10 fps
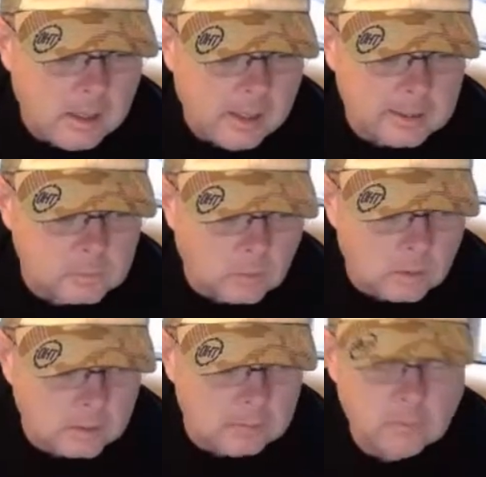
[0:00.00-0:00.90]
and it's
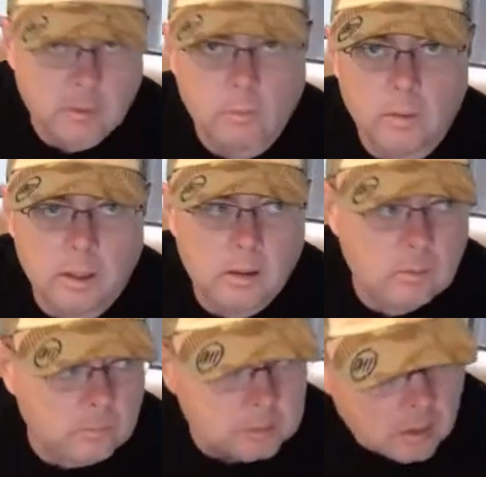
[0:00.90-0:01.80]
working very
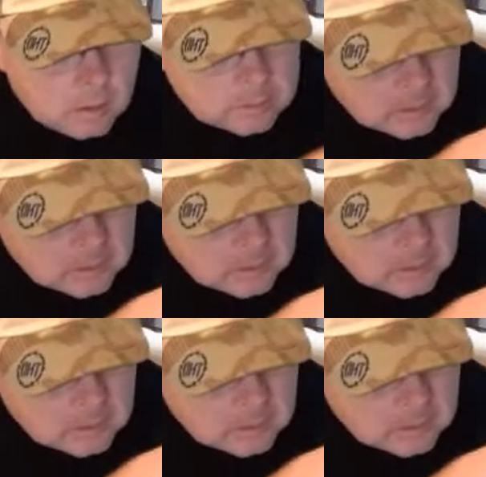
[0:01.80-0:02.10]
well with all